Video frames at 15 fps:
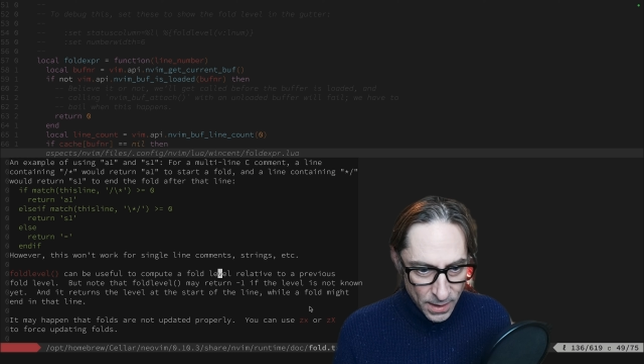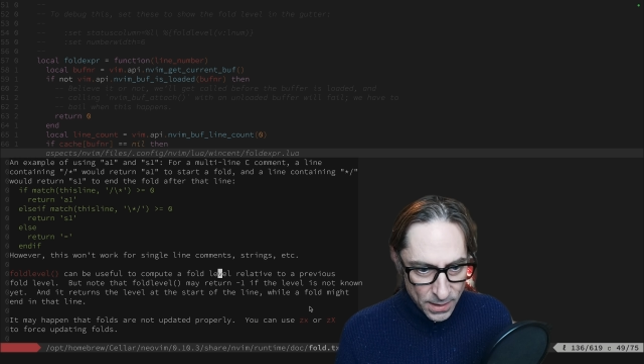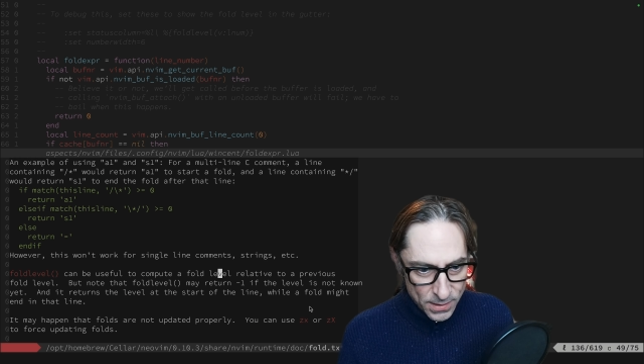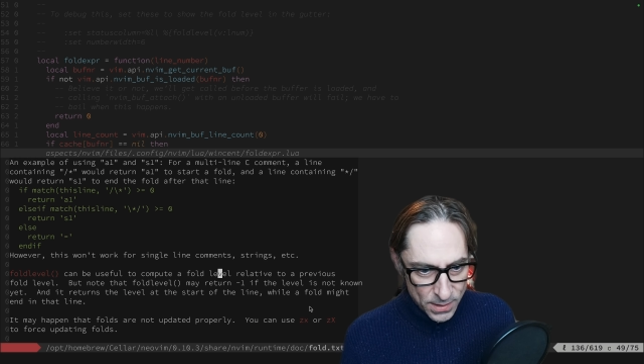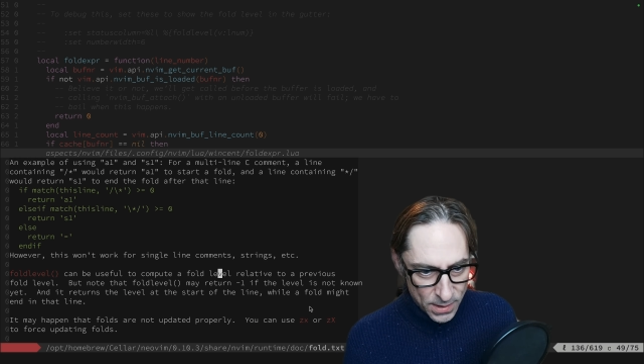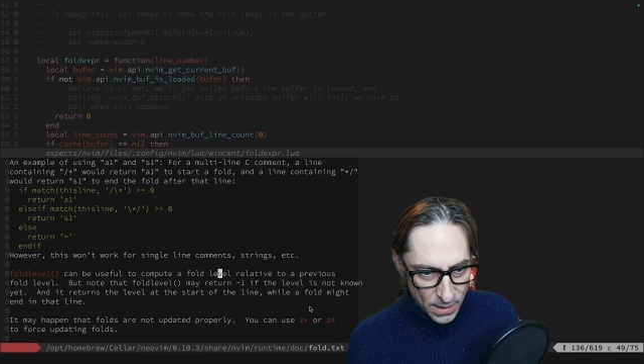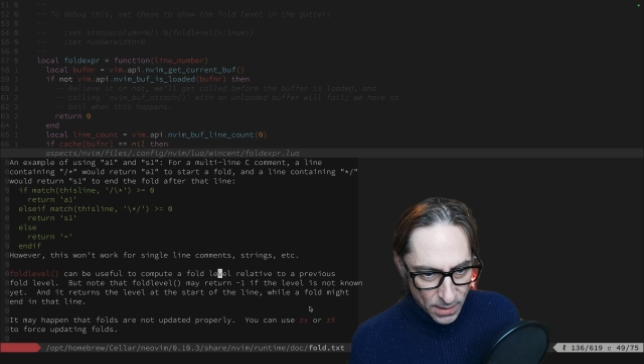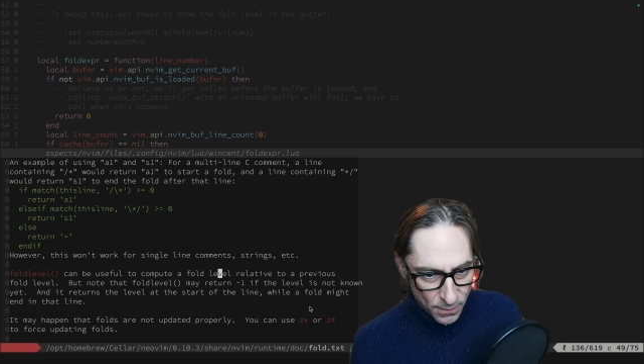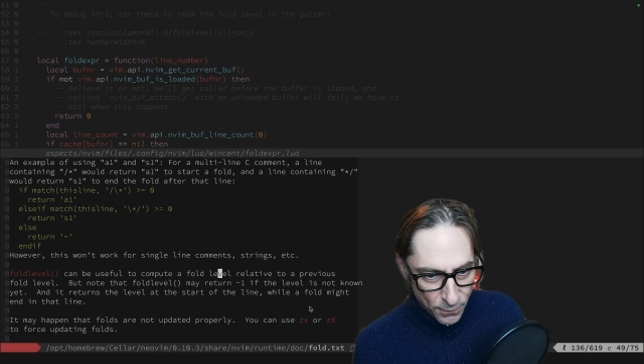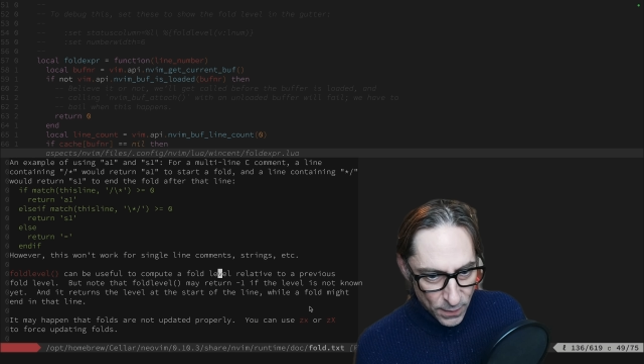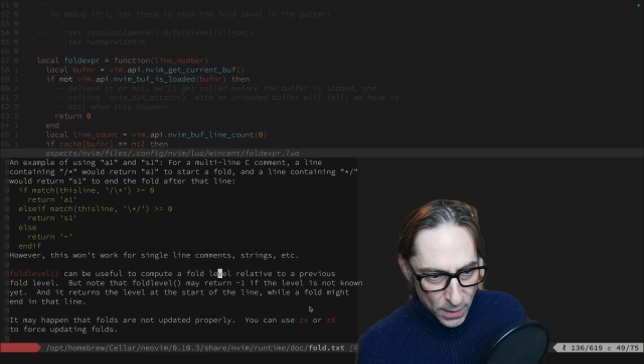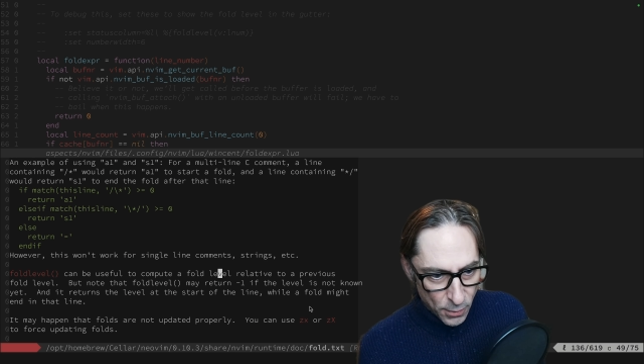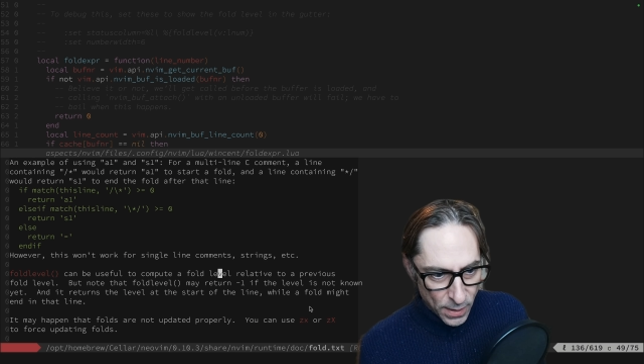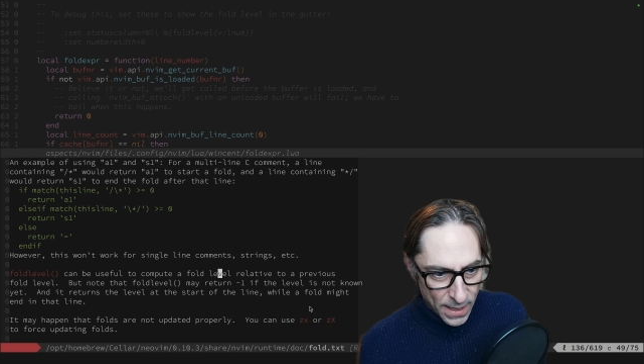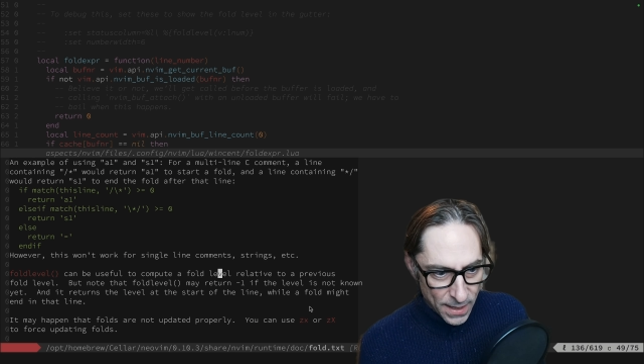to
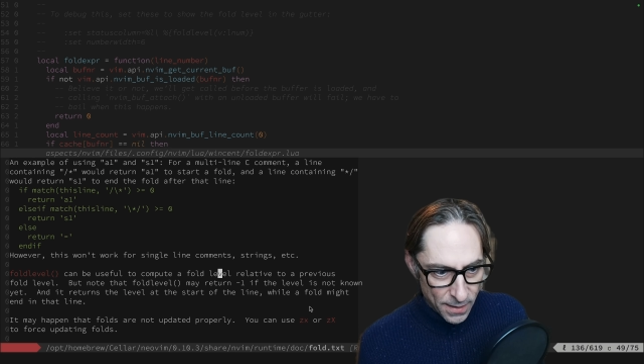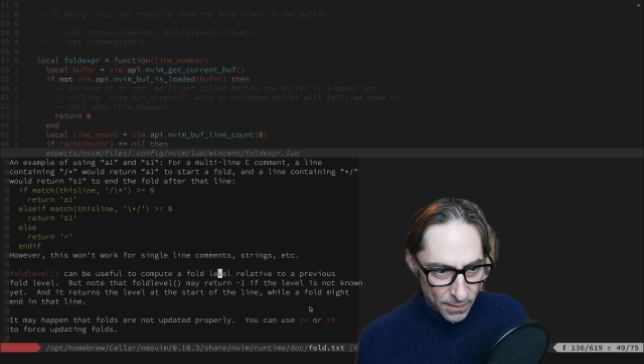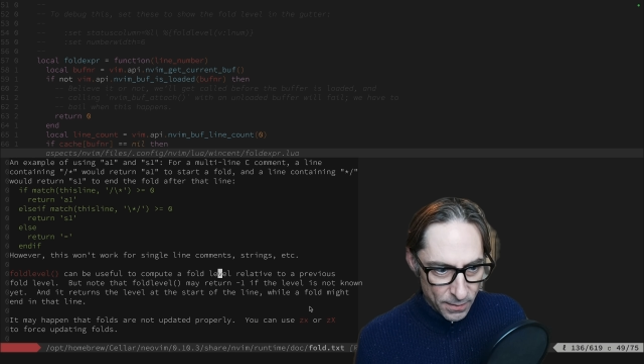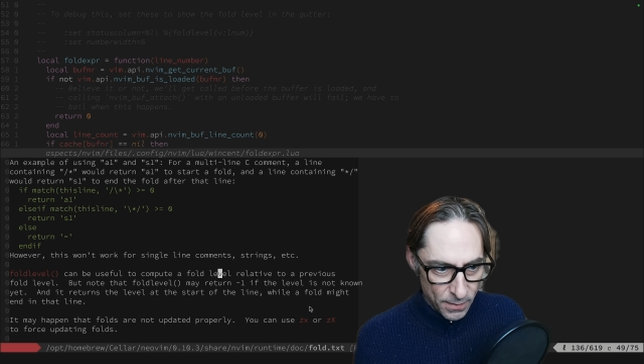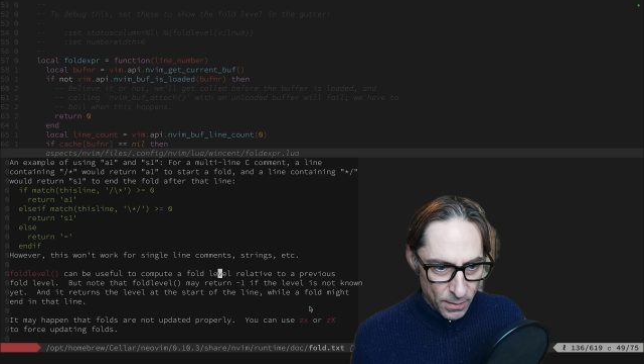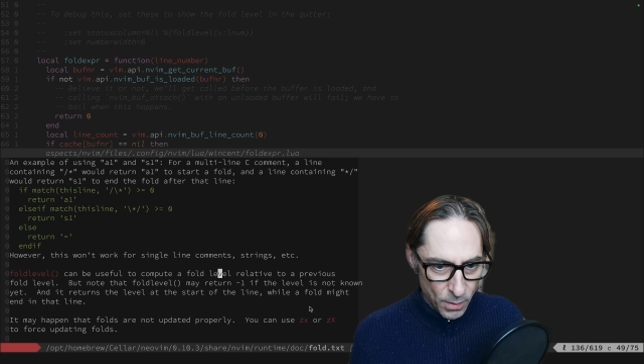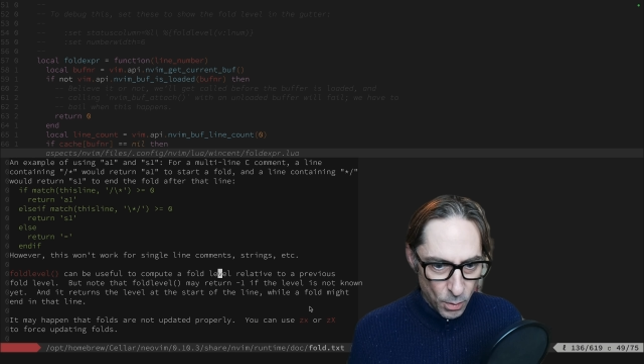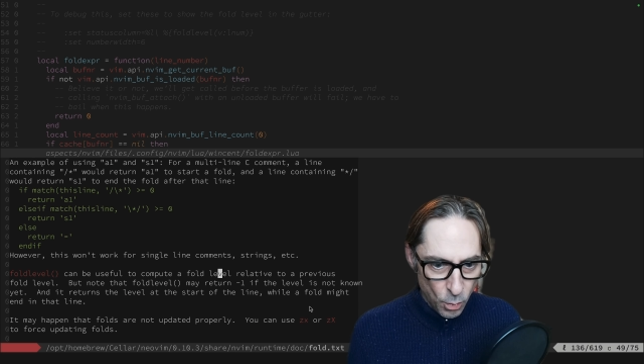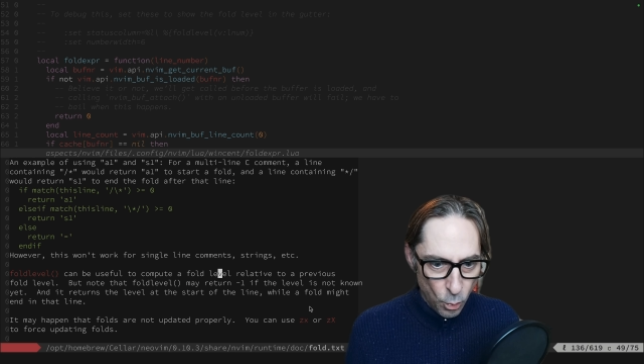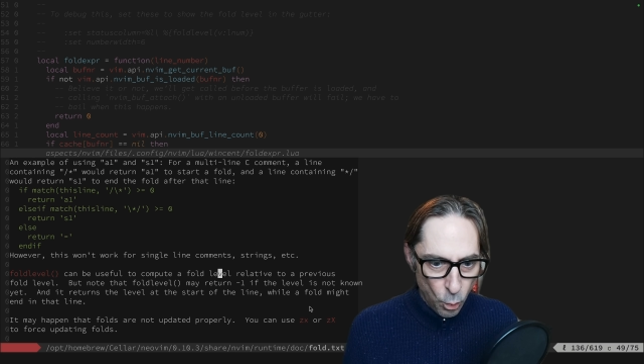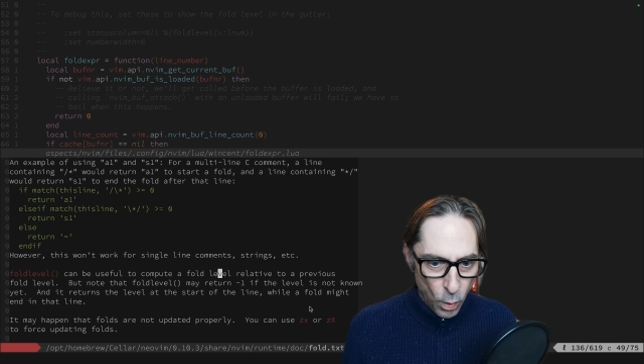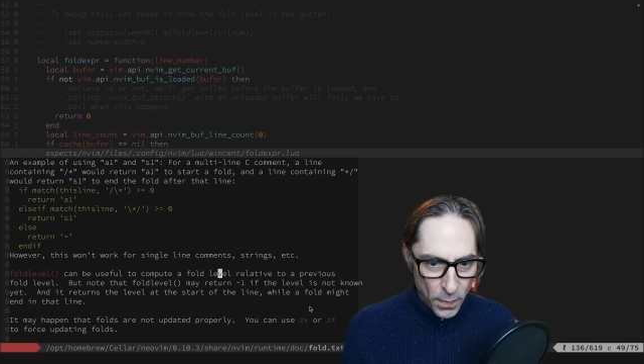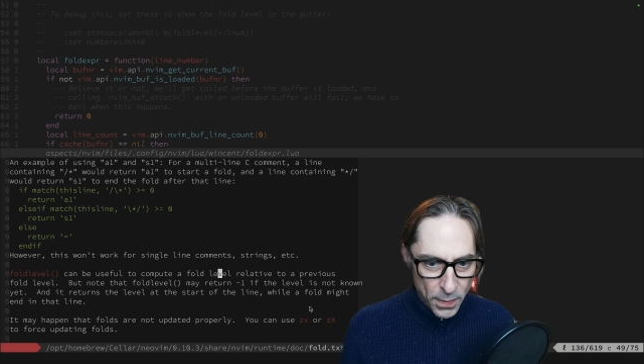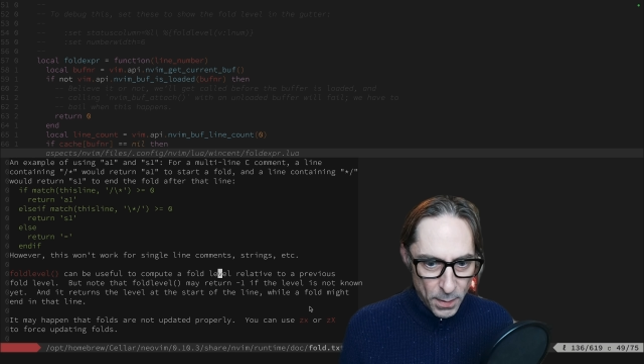figure out what